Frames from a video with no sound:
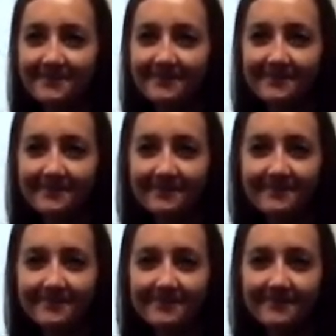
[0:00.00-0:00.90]

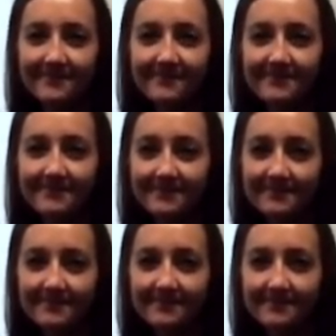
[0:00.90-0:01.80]

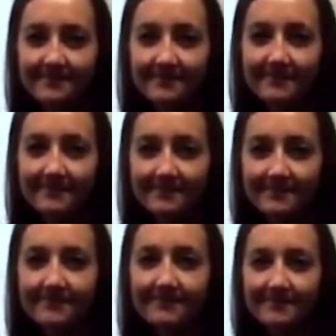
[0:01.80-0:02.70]

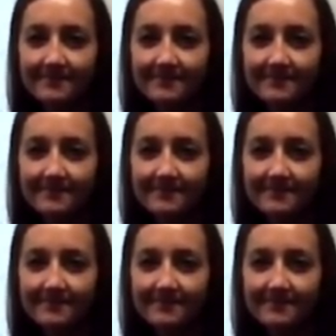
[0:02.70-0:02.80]
[no speech]